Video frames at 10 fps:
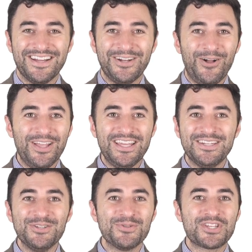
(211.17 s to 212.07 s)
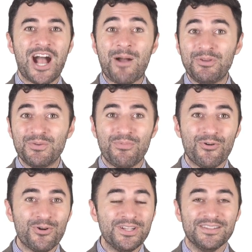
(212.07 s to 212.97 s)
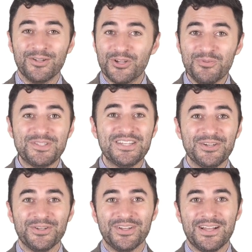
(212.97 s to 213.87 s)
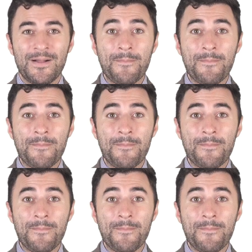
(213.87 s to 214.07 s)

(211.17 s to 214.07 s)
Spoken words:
Right? All I had to do was copy the board and learn the material.